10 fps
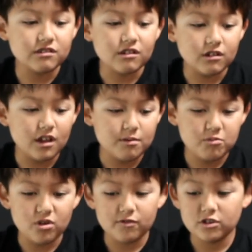they're a lot
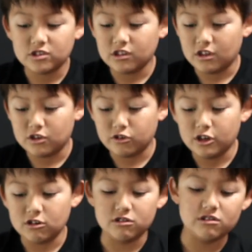more efficient than your
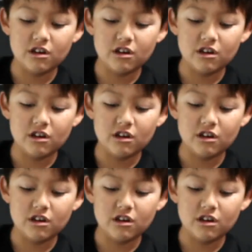hands.